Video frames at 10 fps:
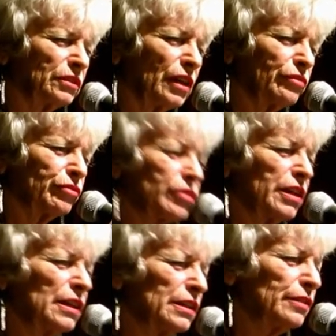I
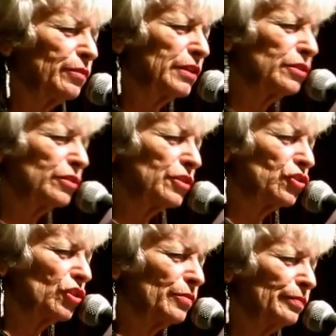routinely went to the
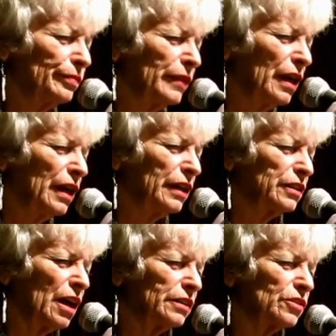gym. I had
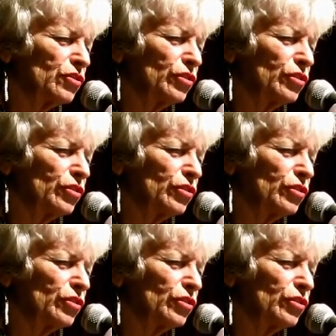gotten